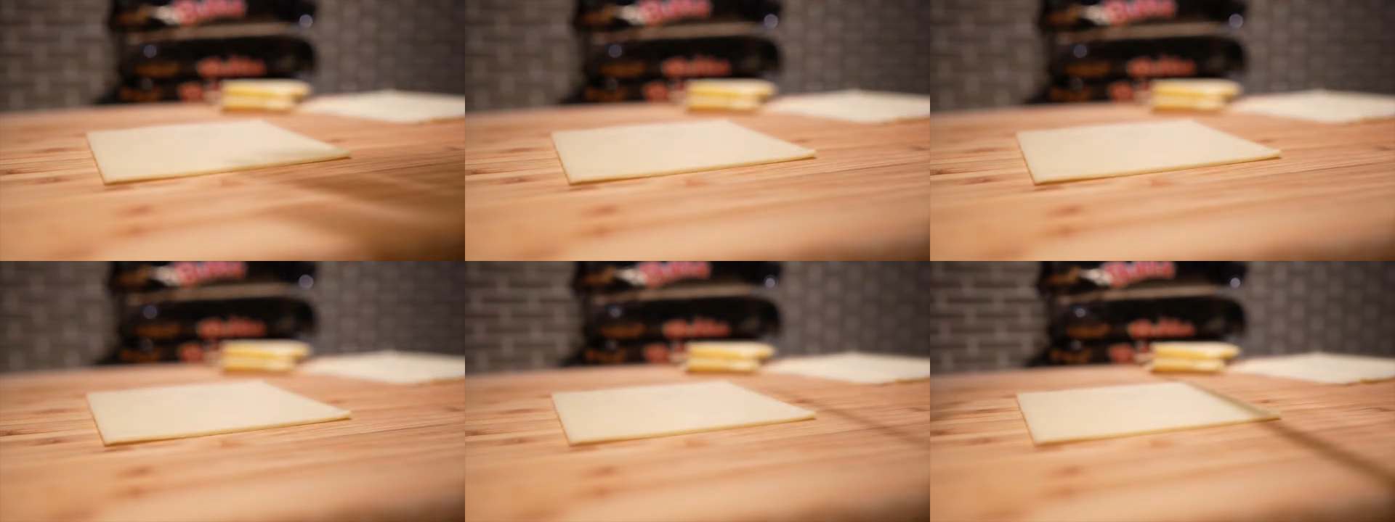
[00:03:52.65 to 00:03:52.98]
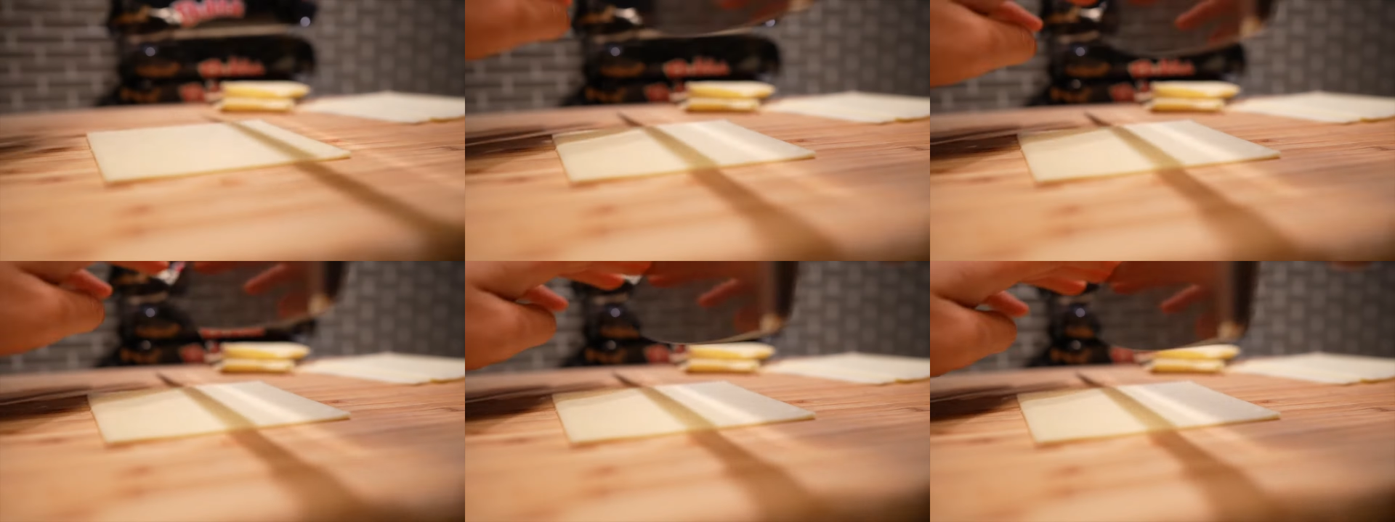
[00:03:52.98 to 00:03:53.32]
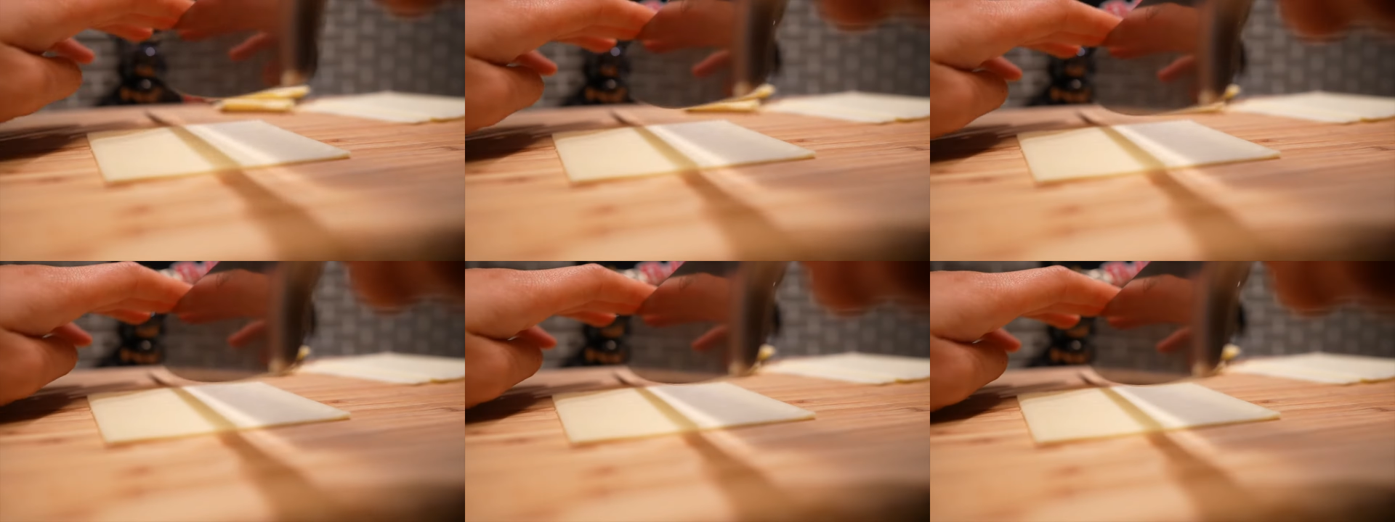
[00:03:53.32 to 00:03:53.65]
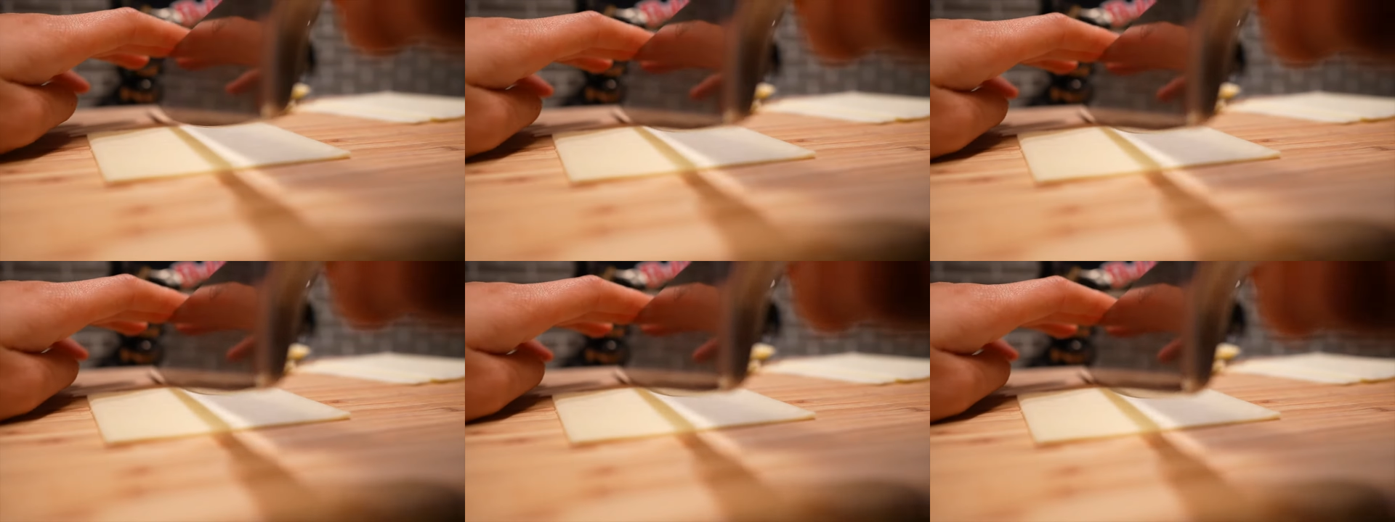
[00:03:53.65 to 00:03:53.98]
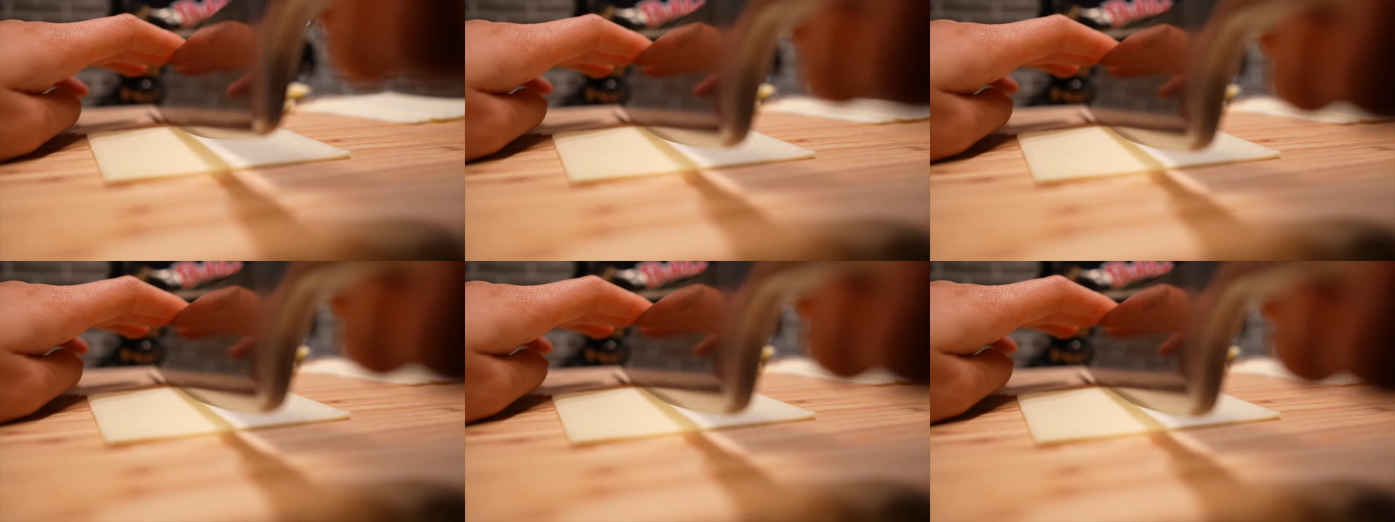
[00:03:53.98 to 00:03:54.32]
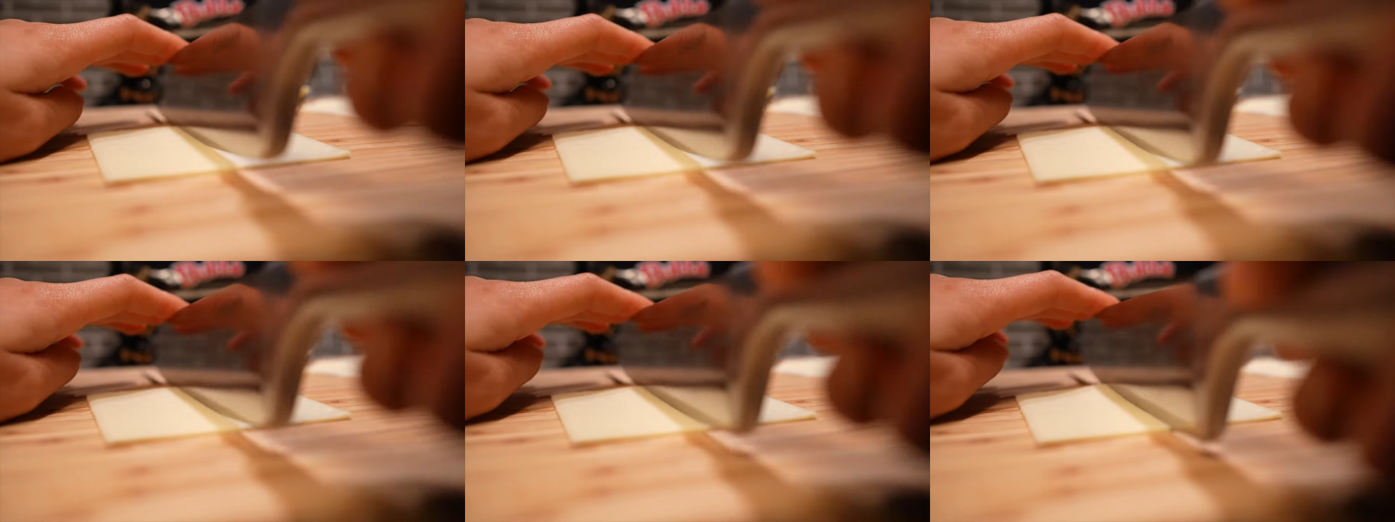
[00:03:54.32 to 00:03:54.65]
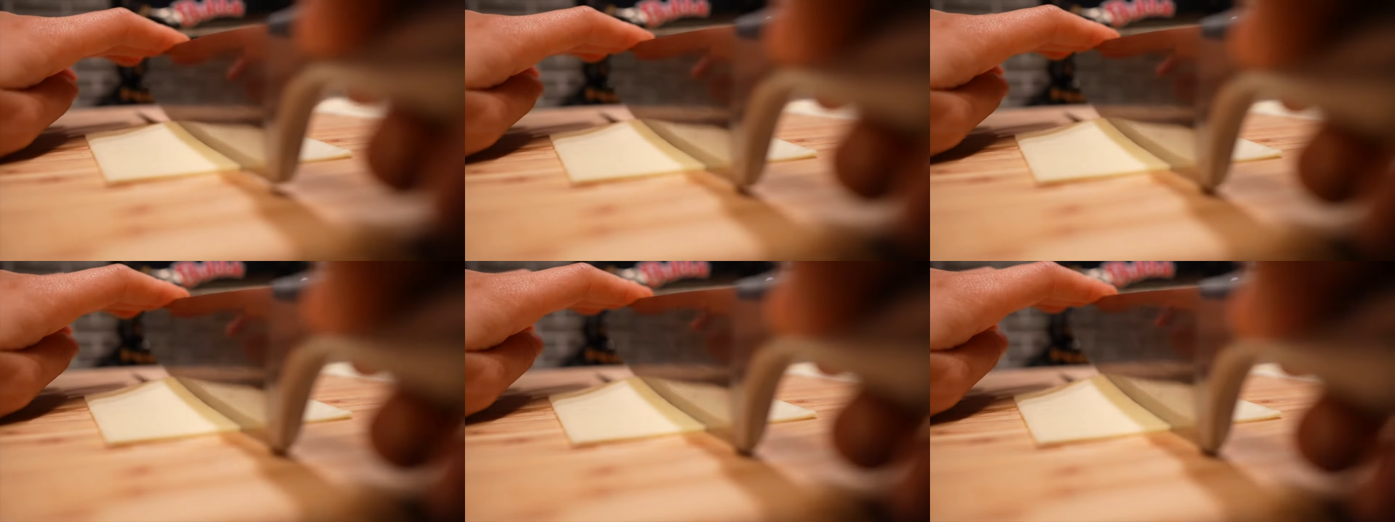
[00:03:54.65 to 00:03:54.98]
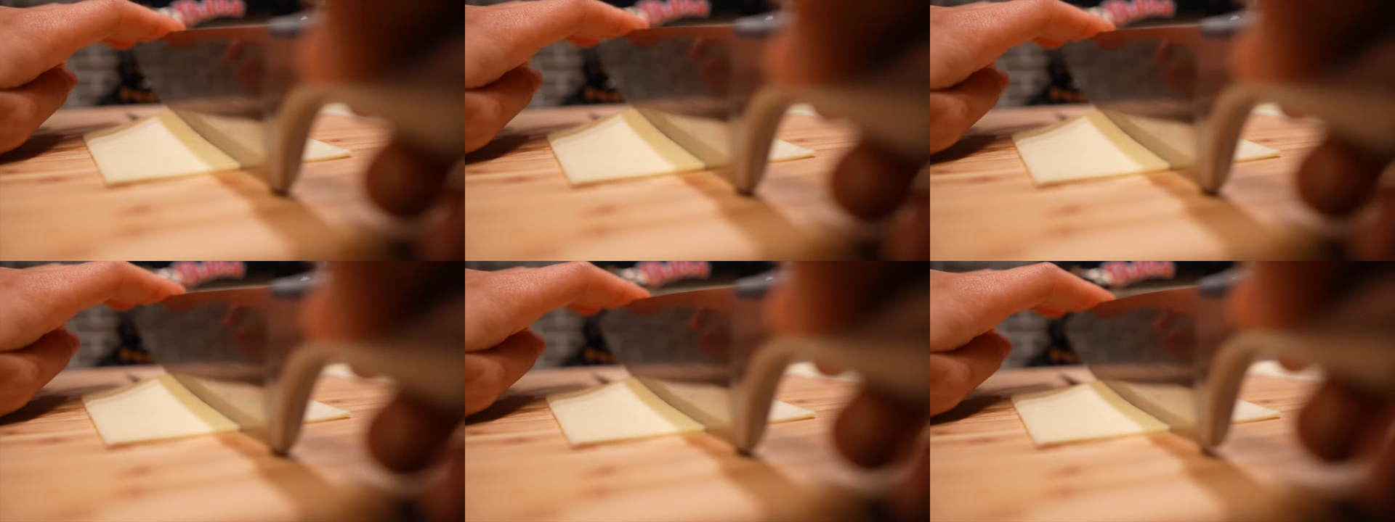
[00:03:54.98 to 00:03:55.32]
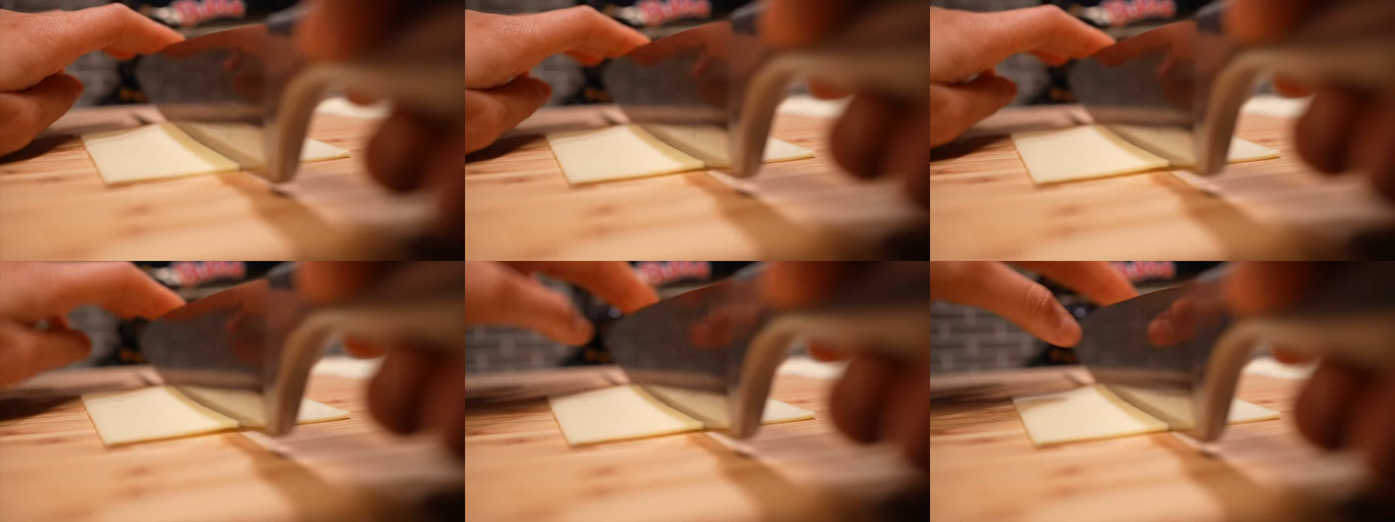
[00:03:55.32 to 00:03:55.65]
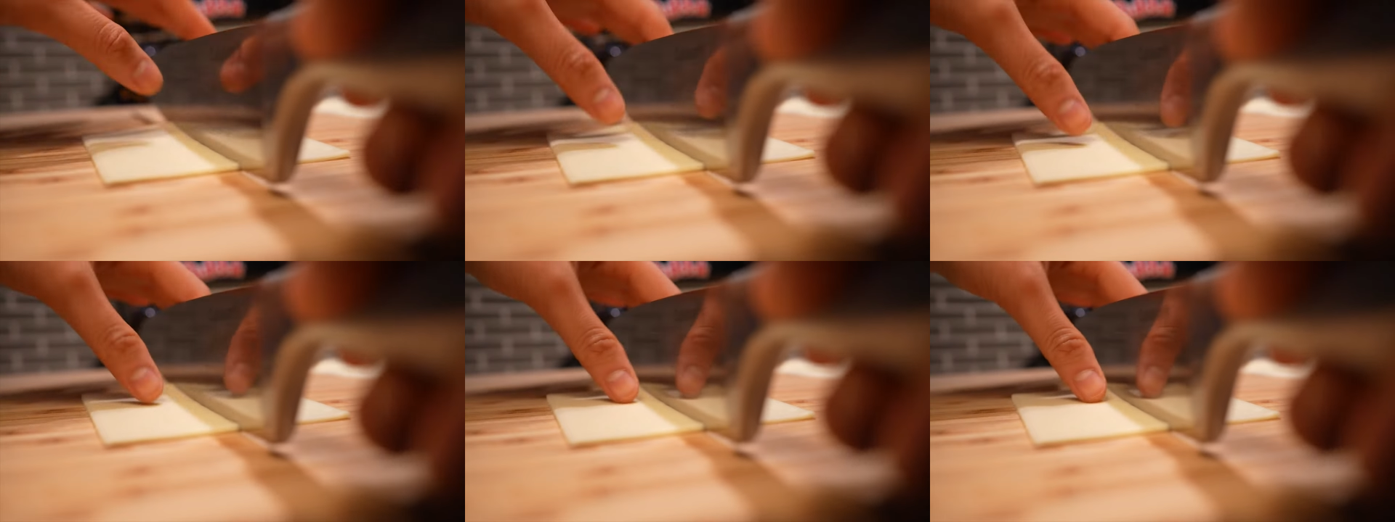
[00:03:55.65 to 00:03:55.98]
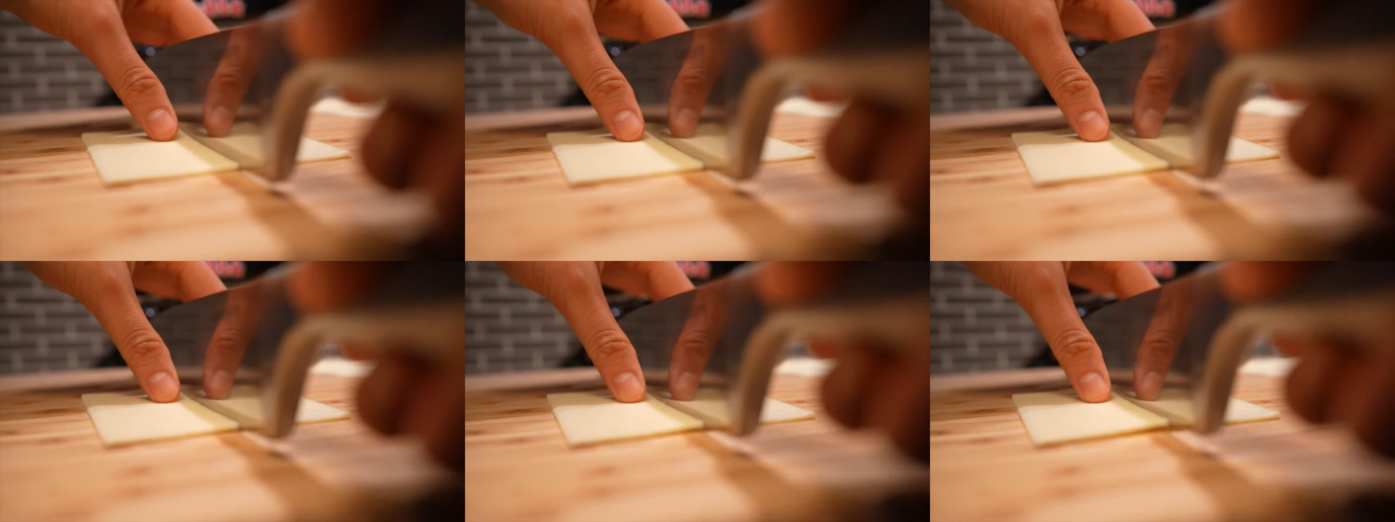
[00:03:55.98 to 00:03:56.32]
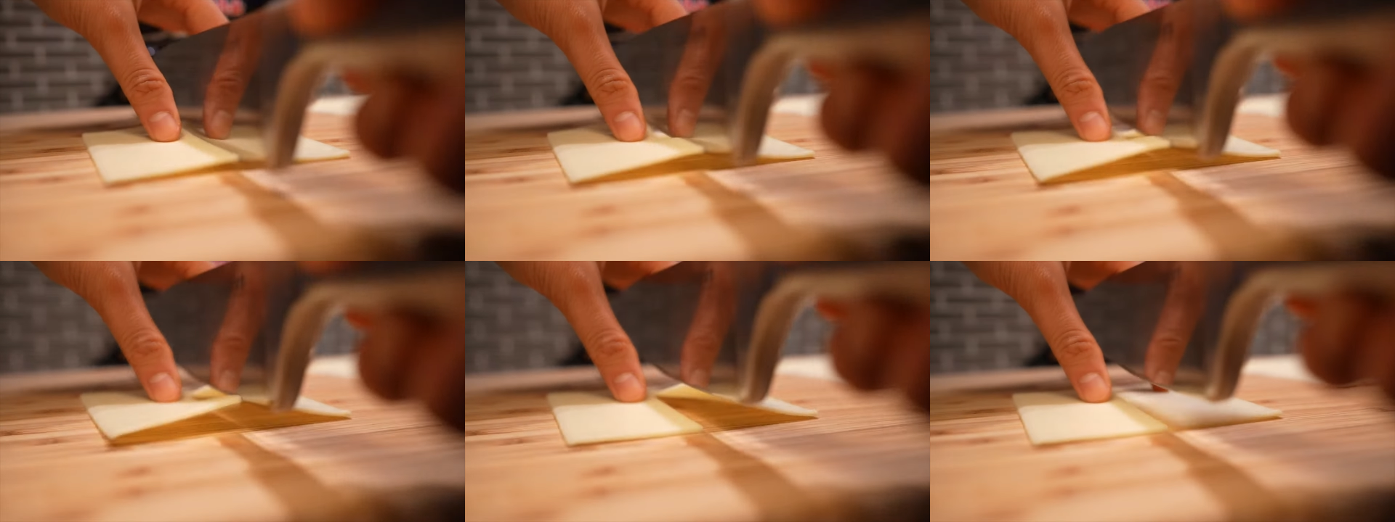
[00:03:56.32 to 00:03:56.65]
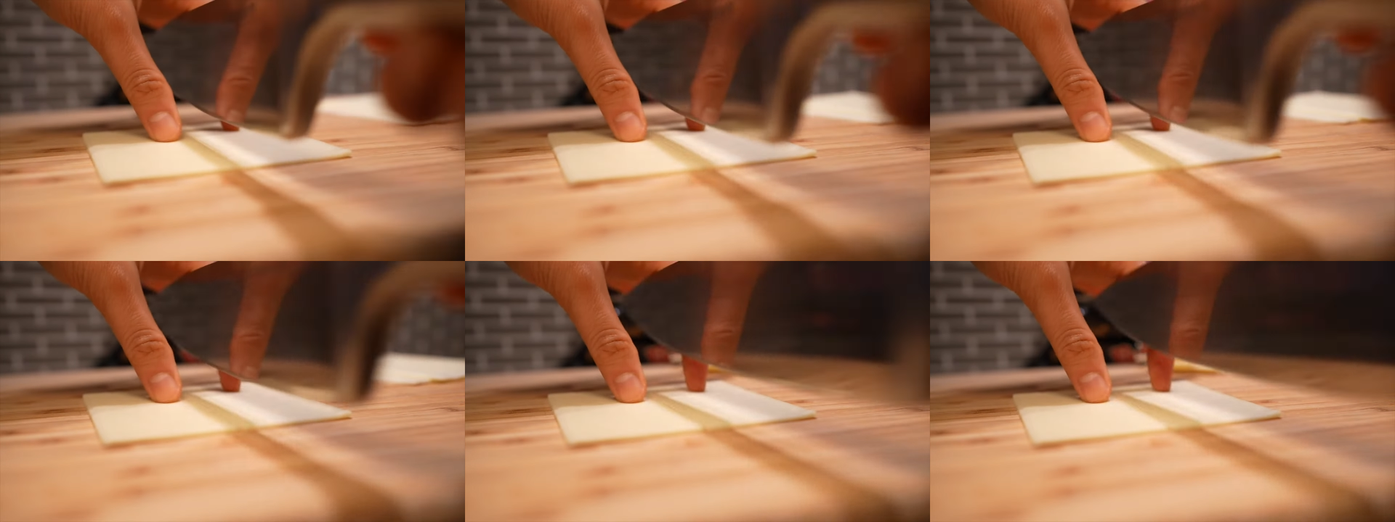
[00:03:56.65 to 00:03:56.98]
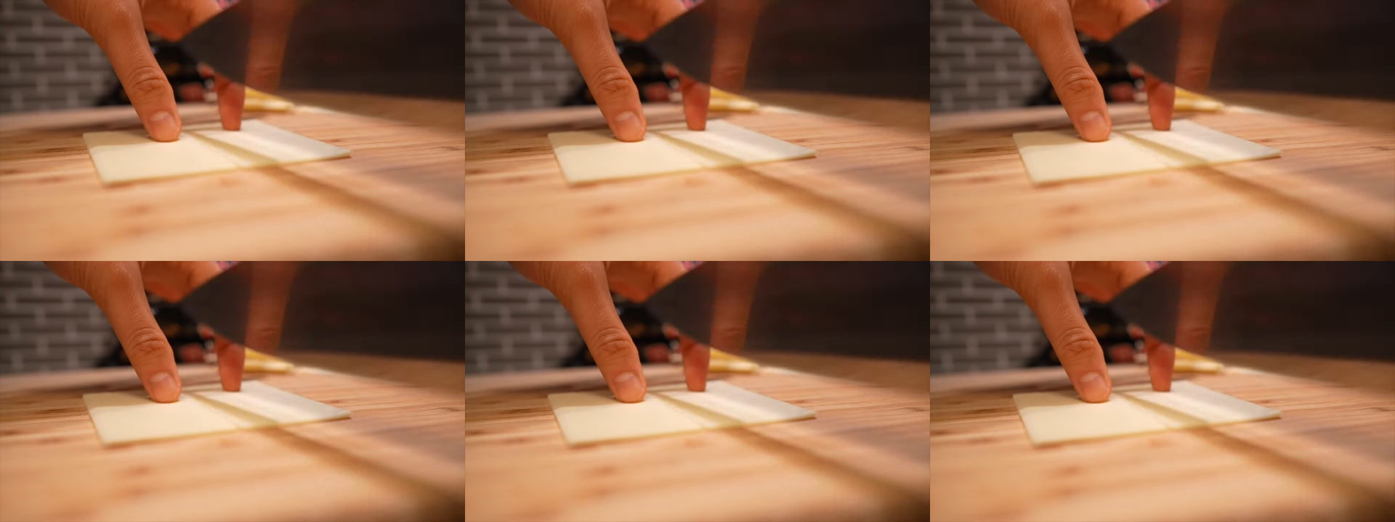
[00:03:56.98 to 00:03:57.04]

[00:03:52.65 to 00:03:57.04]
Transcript: No face is visible, so there are no lips to read.